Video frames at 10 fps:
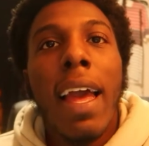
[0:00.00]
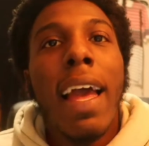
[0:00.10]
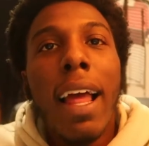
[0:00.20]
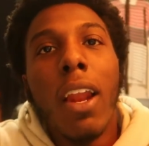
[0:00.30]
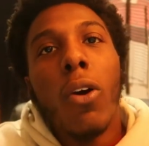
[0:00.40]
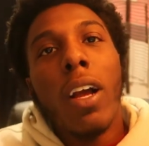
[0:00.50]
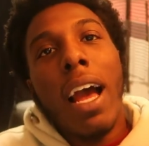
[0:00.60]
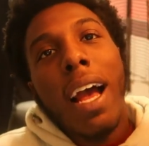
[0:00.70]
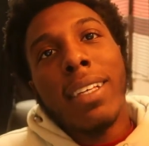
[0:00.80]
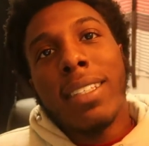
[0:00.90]
Hello
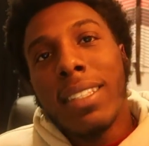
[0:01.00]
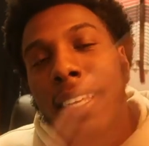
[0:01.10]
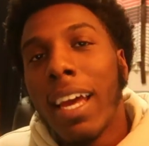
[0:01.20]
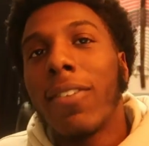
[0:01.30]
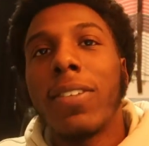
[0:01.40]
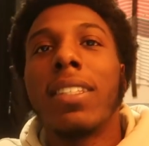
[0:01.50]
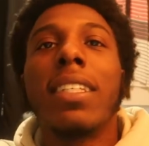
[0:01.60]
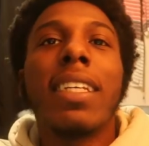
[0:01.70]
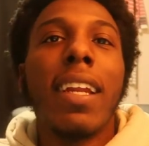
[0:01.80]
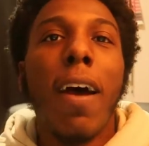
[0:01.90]
guys, it's Hamp
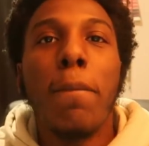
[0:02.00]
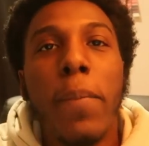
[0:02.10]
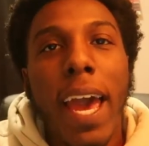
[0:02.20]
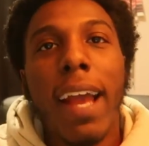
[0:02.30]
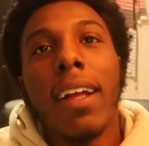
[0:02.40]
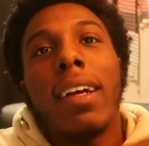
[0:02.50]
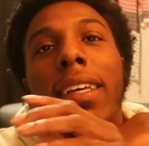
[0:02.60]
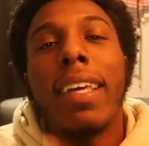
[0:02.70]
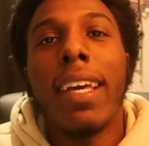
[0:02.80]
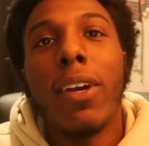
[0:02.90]
Phasique and I'm back
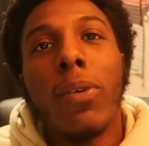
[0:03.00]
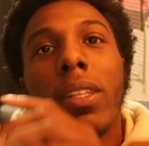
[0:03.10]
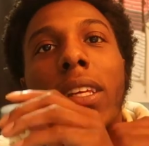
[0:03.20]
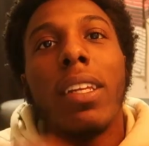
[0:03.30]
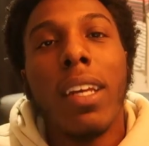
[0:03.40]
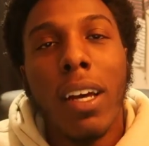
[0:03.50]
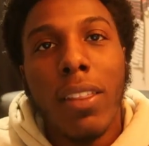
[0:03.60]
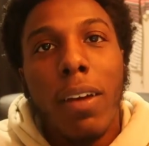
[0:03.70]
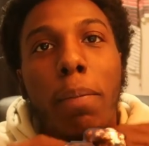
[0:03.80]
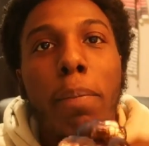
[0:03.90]
again with
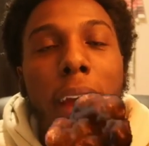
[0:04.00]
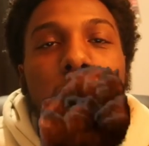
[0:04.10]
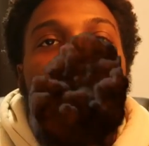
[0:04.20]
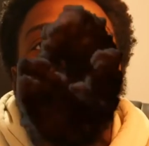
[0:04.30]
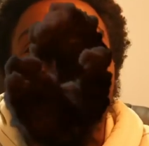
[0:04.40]
another back.